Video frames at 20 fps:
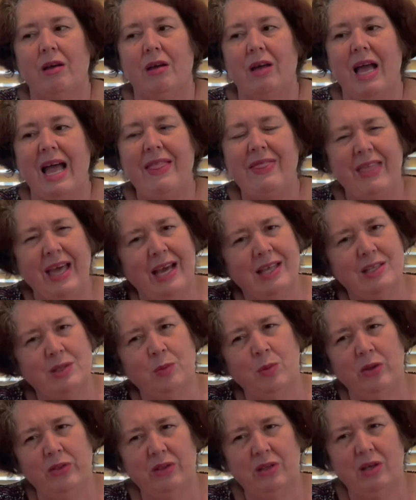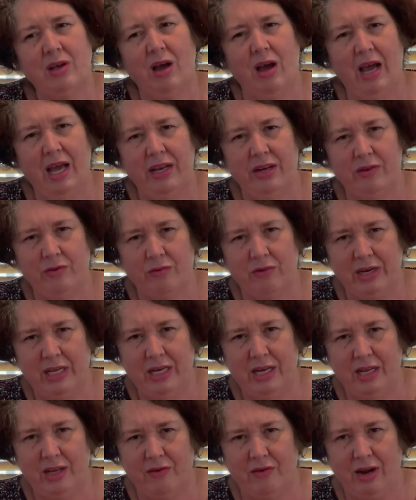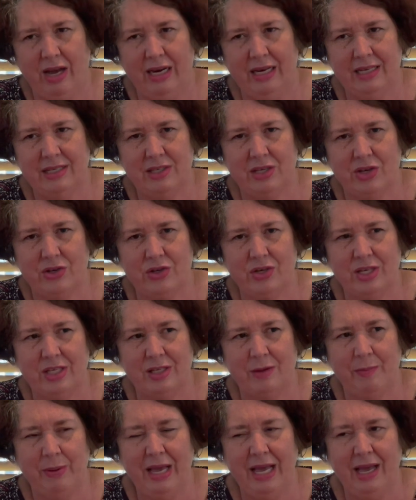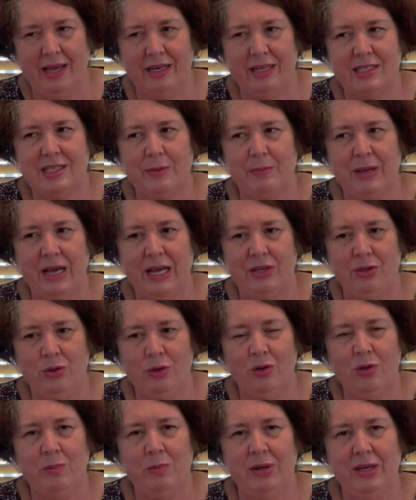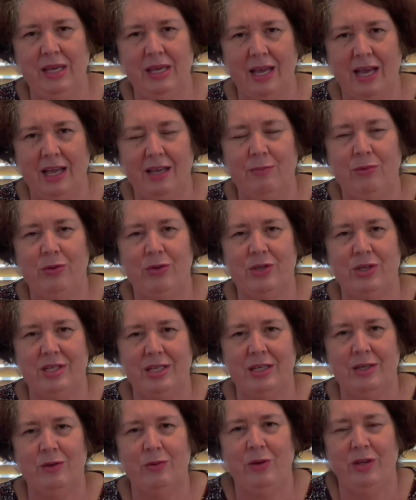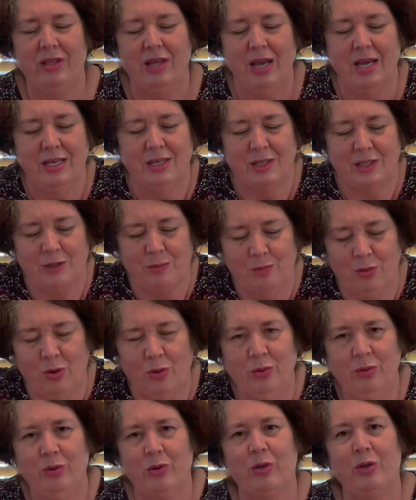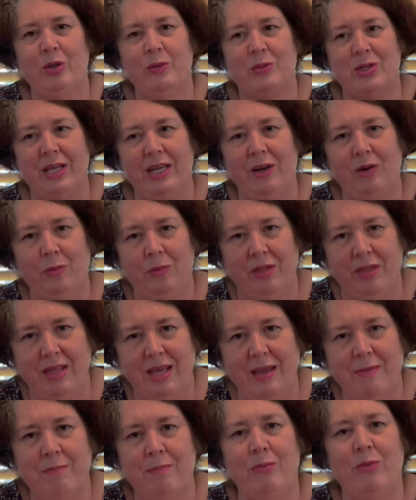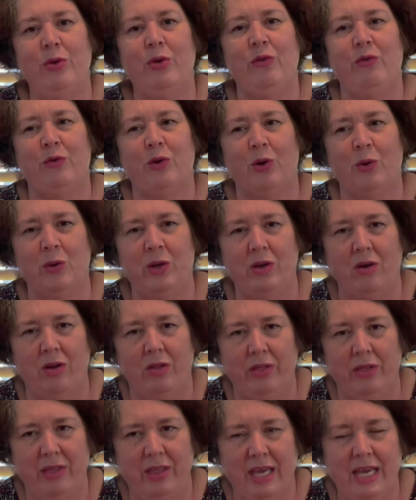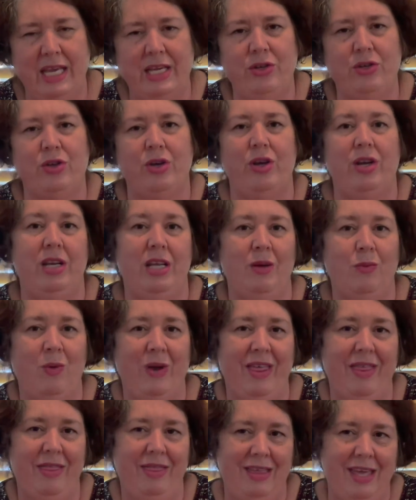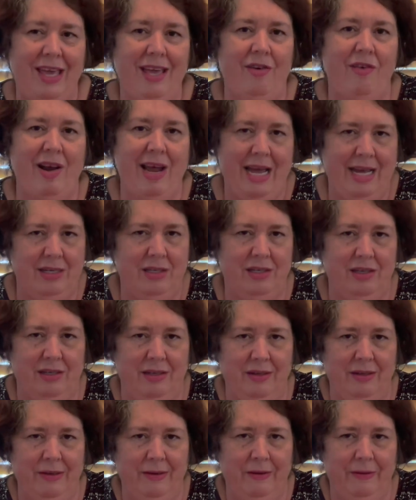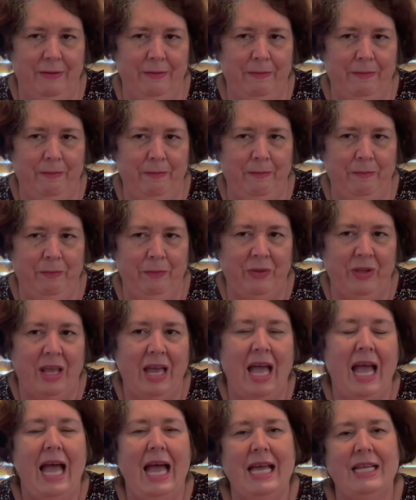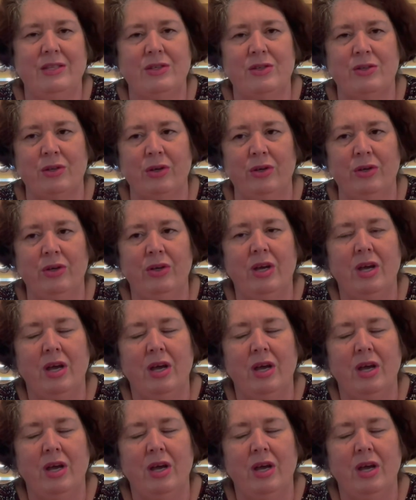And that's what the guided reading and writing session is about. It's about you being able to deal with small groups to help them move forward on their journey where they're at. And so